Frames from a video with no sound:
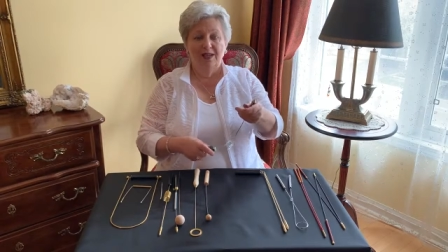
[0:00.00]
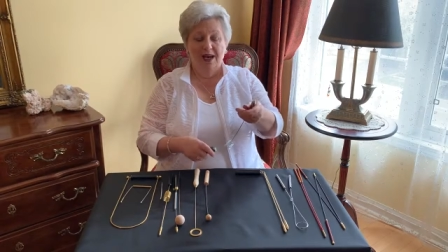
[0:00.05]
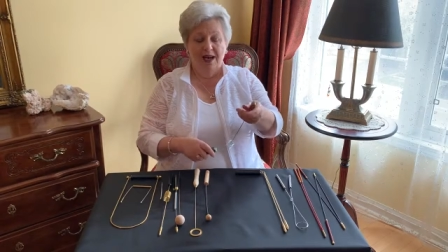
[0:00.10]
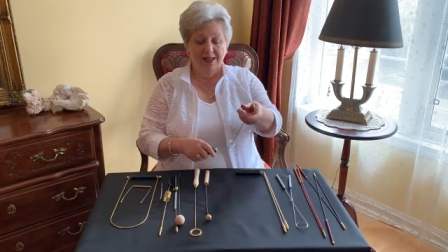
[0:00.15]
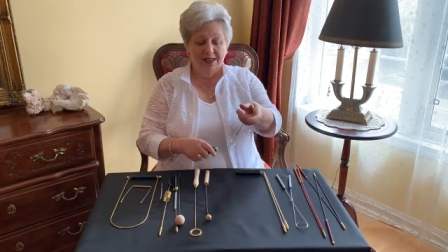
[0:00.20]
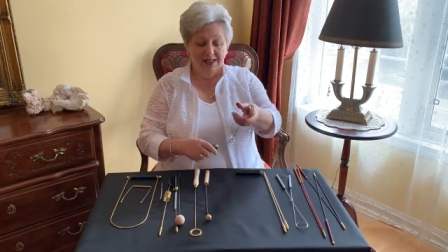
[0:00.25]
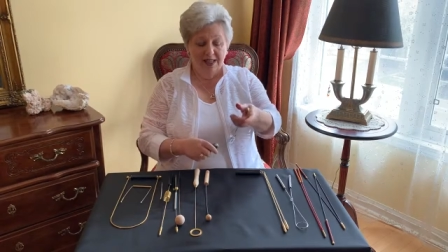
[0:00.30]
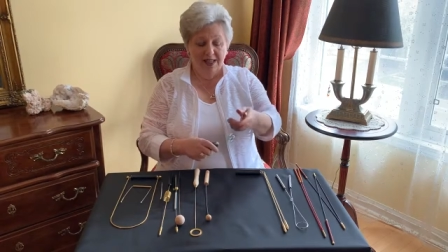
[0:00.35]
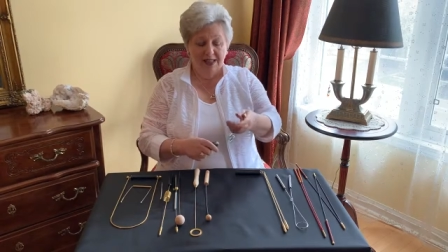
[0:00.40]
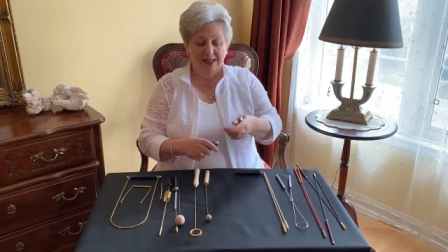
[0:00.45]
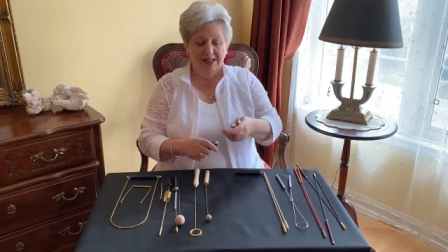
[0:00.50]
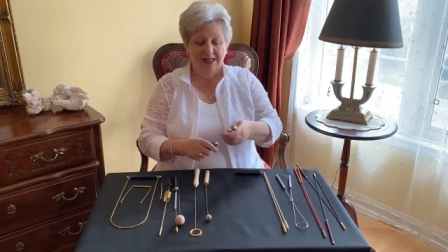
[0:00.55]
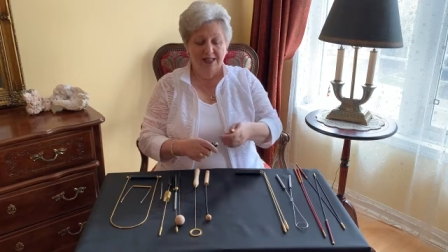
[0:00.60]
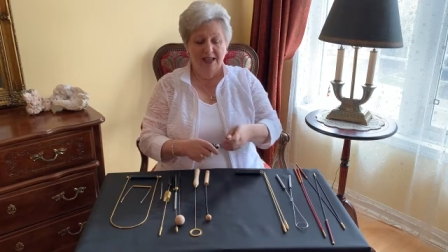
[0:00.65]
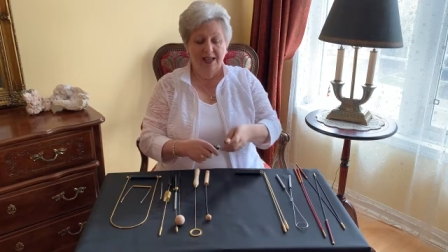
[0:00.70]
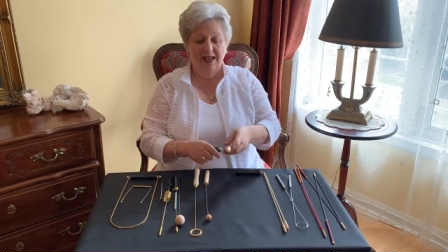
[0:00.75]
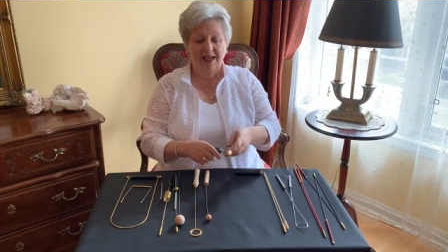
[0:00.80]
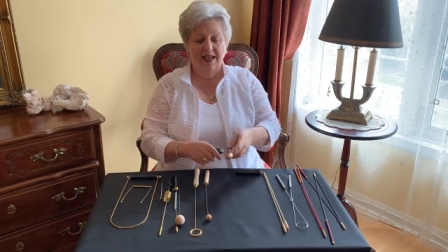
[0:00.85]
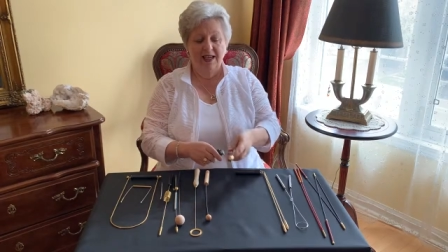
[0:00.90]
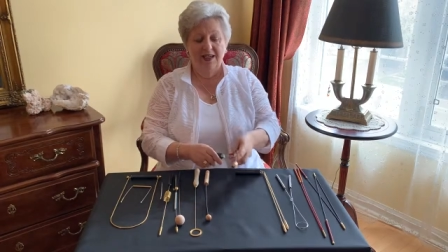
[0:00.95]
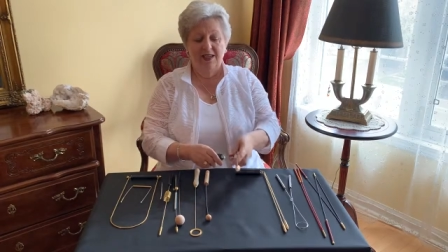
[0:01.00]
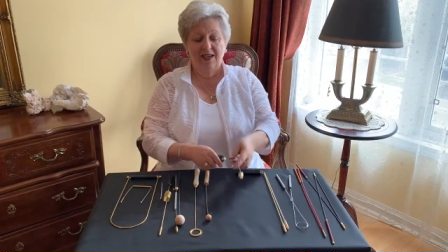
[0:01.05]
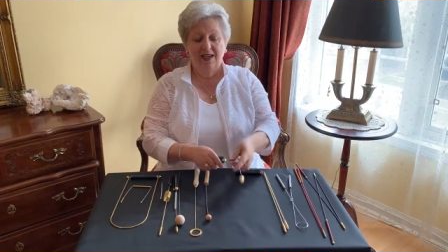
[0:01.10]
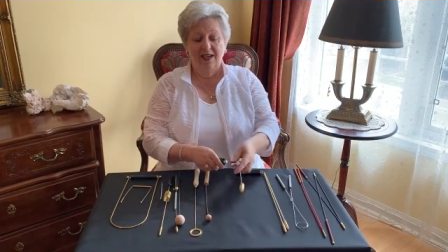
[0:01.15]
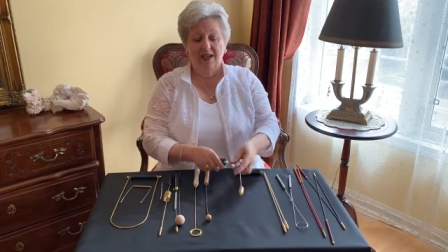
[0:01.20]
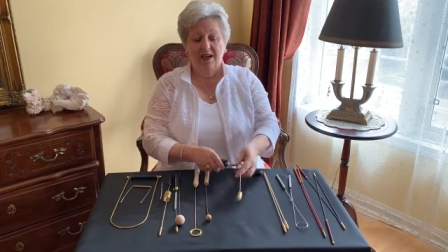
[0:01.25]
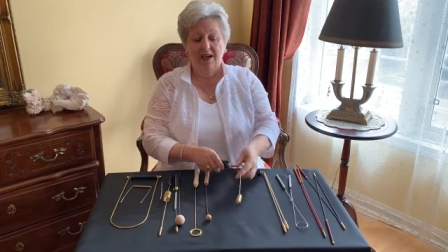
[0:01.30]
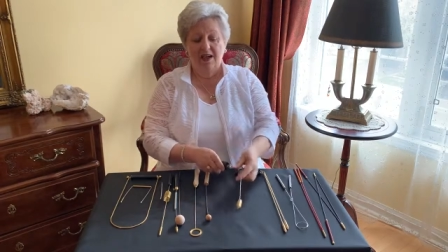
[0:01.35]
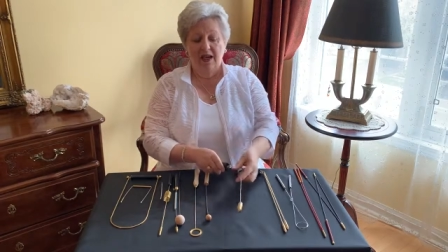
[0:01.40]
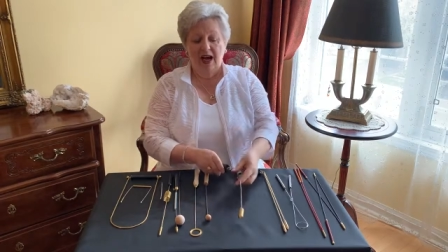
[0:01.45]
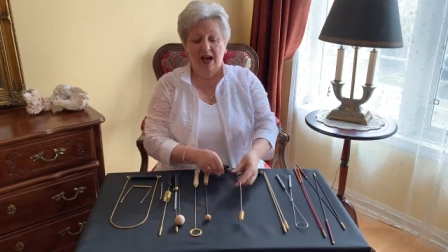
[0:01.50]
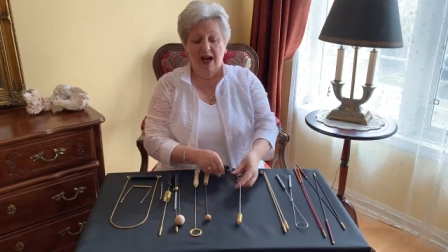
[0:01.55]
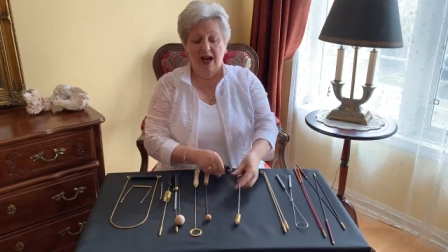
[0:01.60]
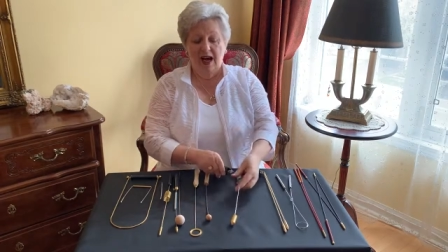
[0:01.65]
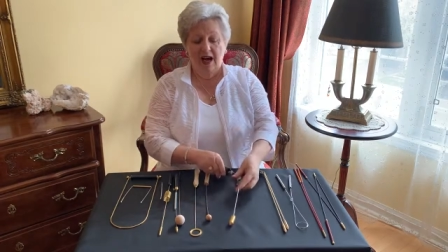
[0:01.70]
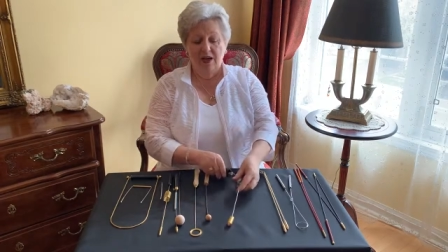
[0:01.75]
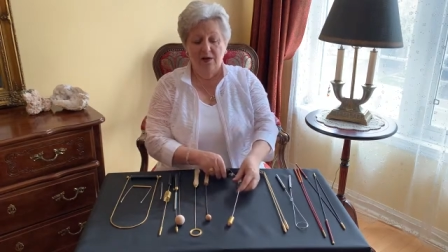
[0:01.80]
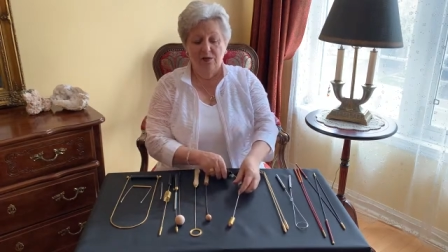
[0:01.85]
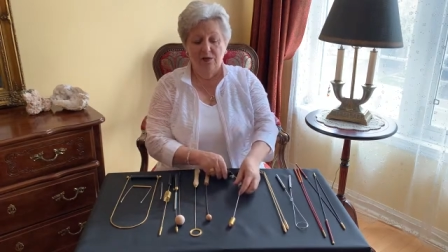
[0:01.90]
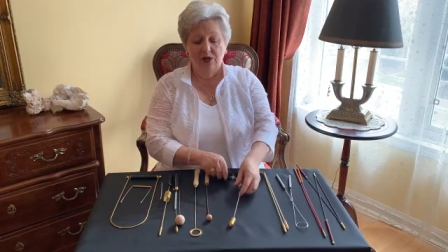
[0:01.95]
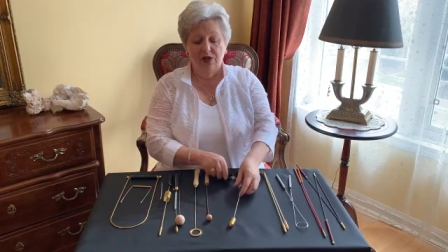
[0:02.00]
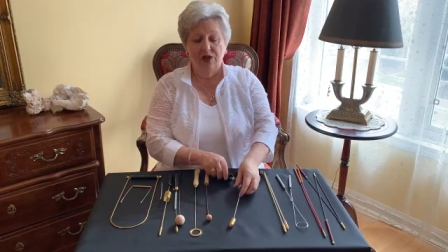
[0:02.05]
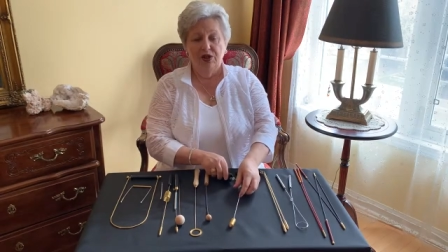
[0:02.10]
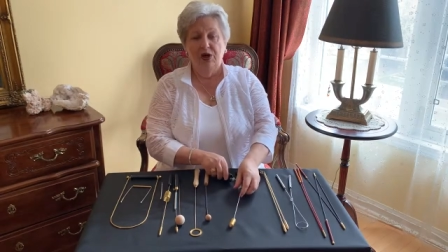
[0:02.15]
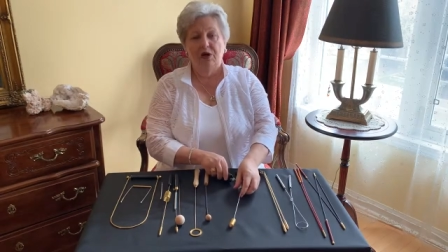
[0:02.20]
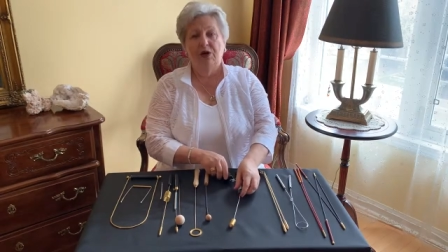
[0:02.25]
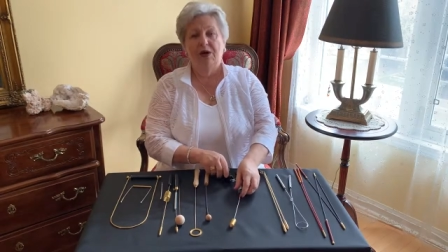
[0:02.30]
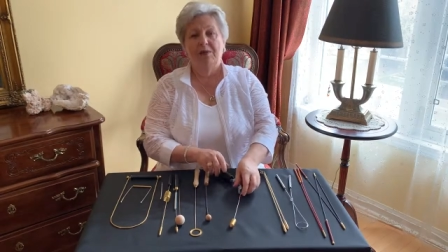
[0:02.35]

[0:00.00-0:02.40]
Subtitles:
As I said, I will talk